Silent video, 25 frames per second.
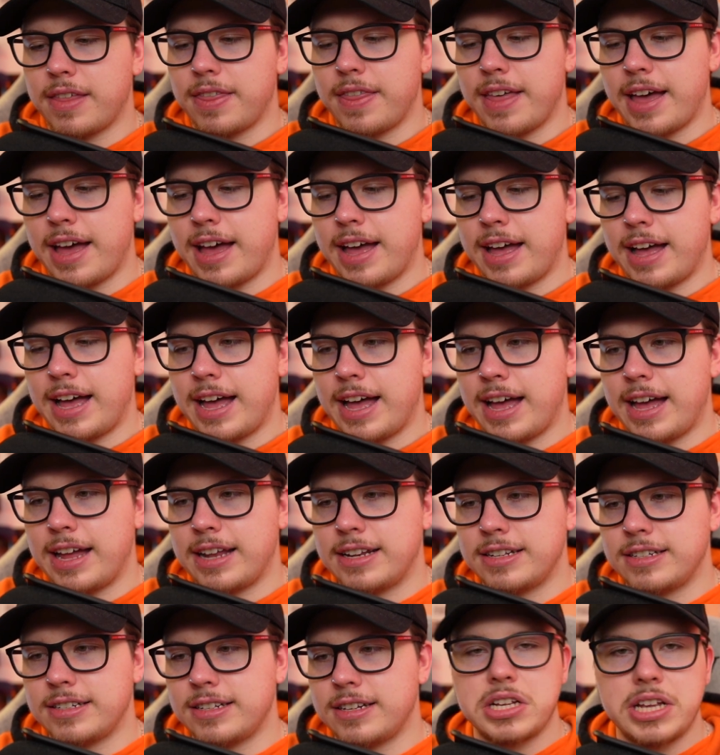there.
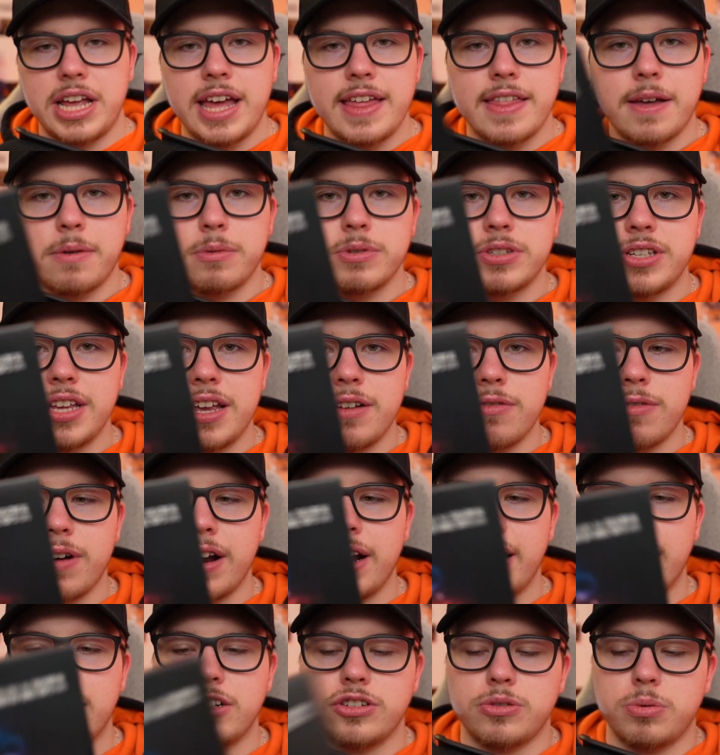And yeah, that was it
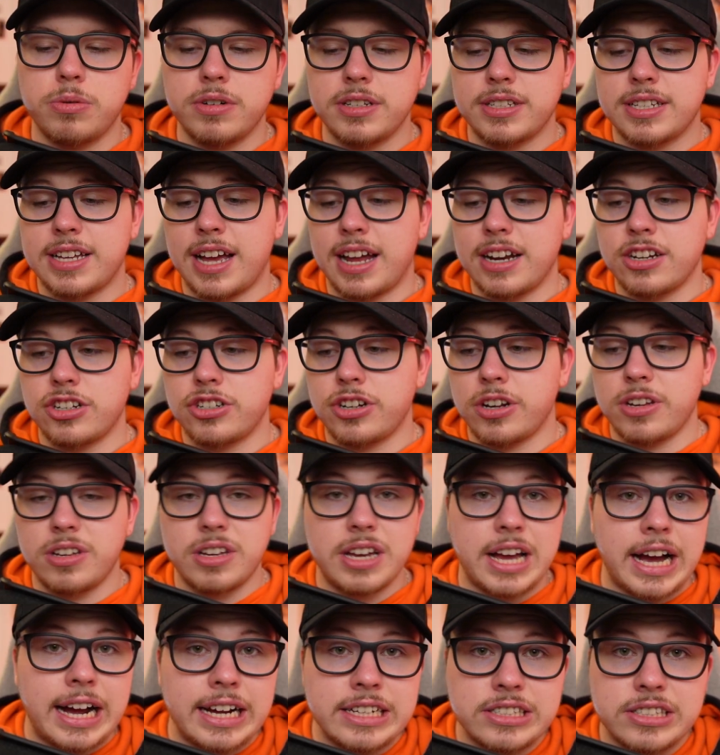really. I just wanted to kind of show
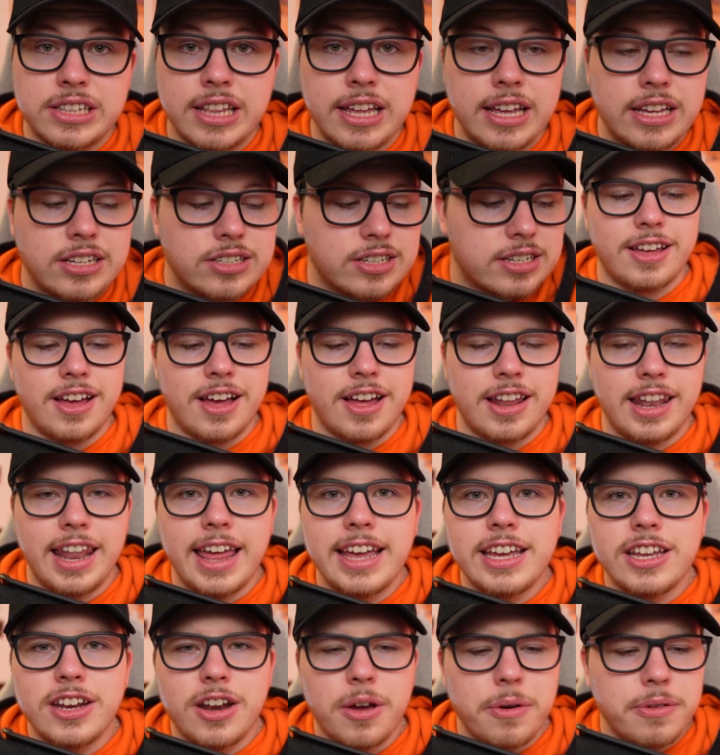you guys this,
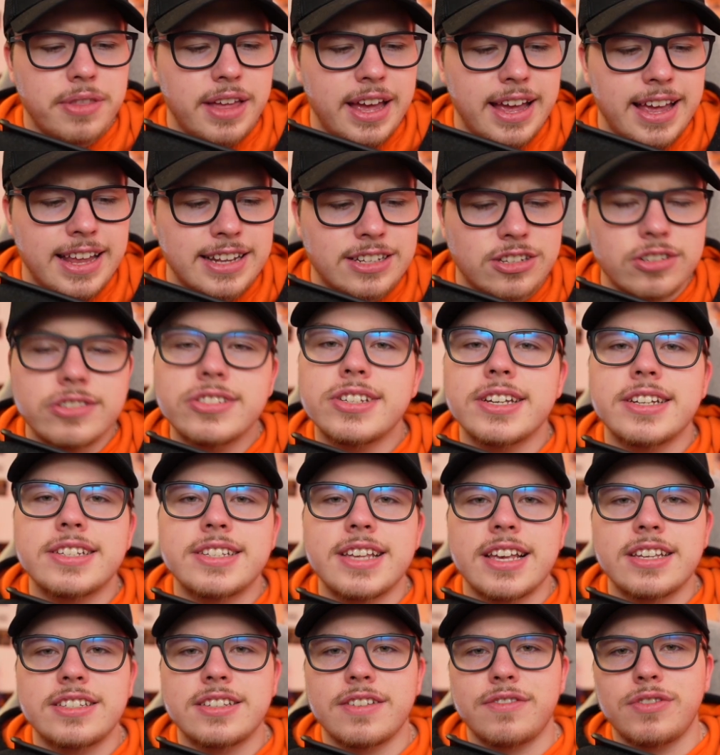let you know that it does
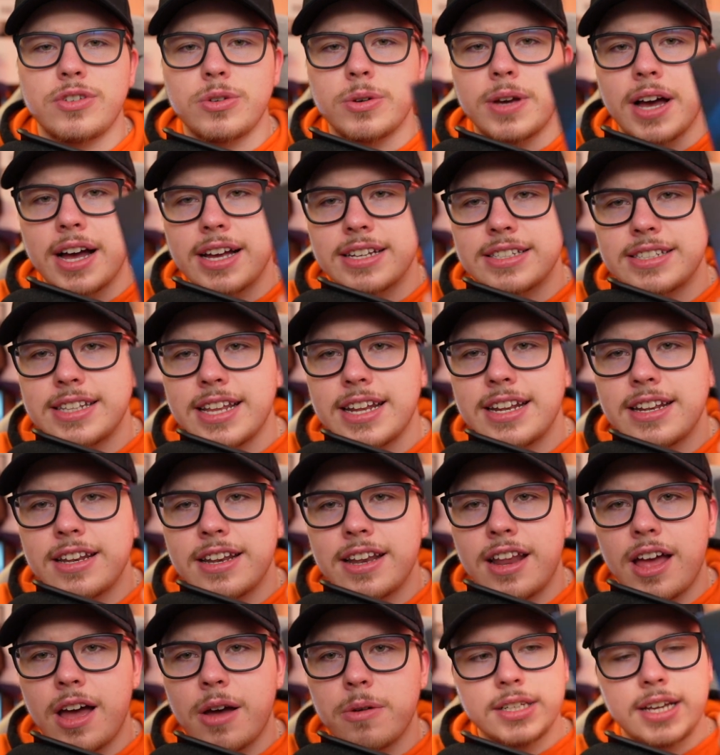exist if you guys
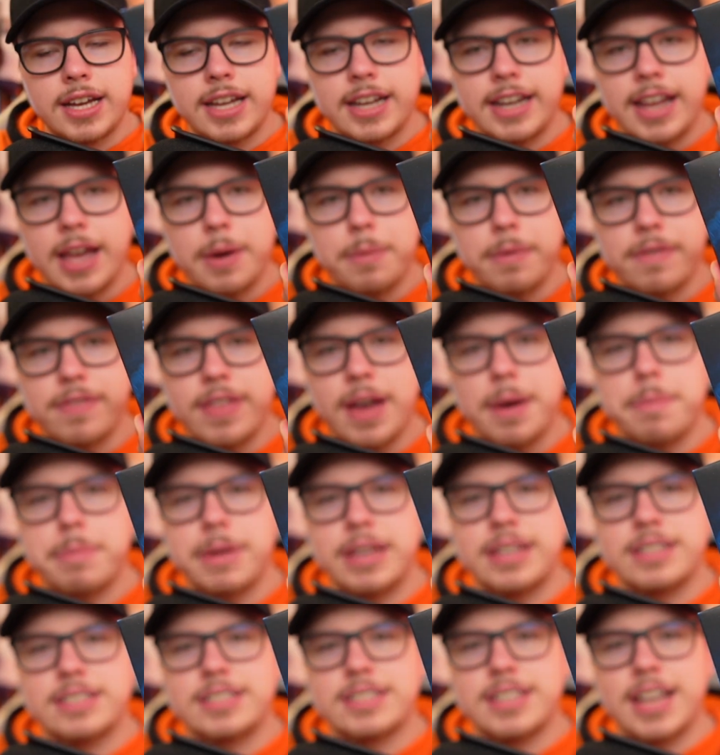didn't know. And yeah, with that
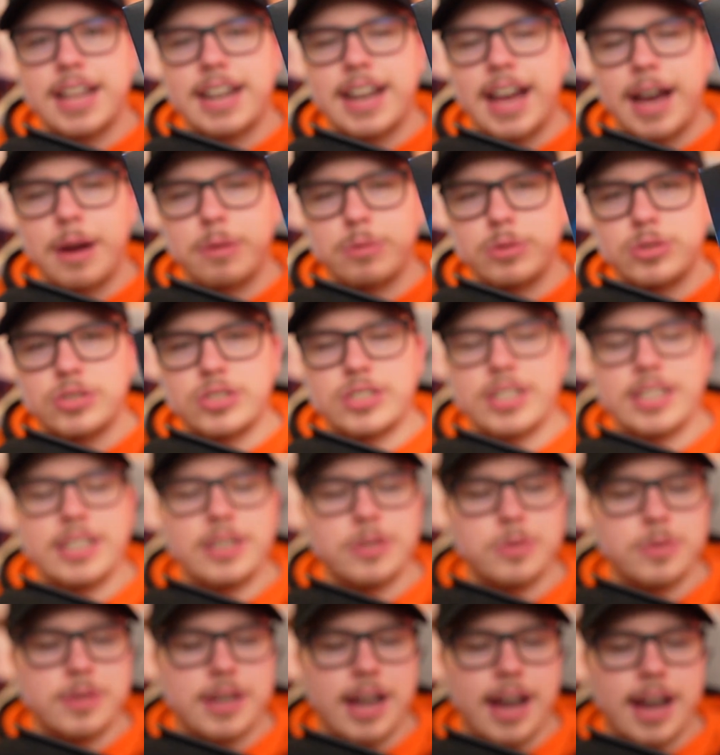being said, I will see
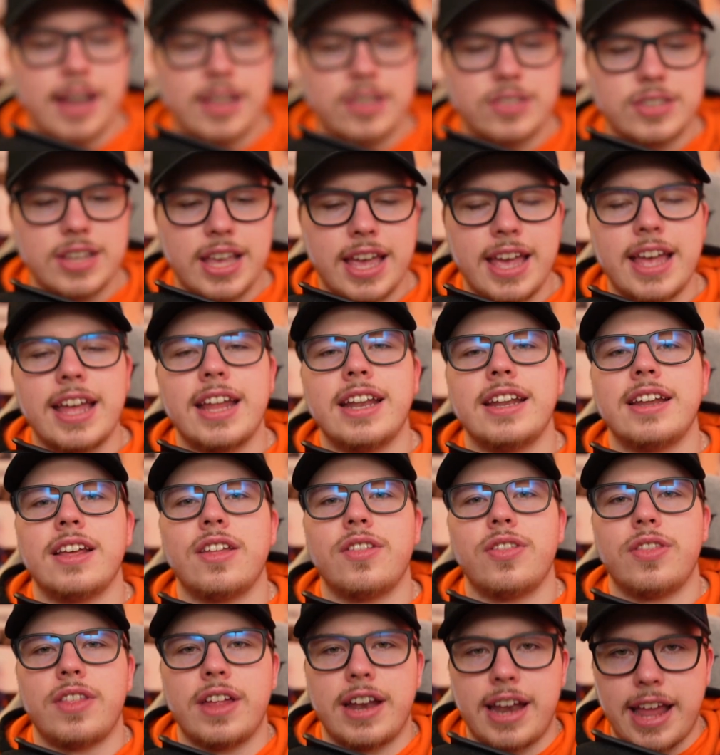you guys in
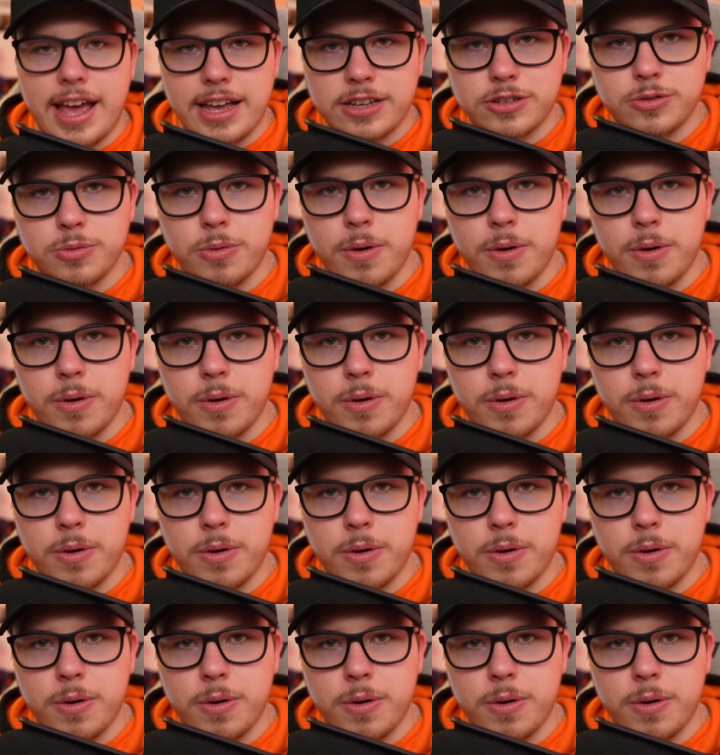the next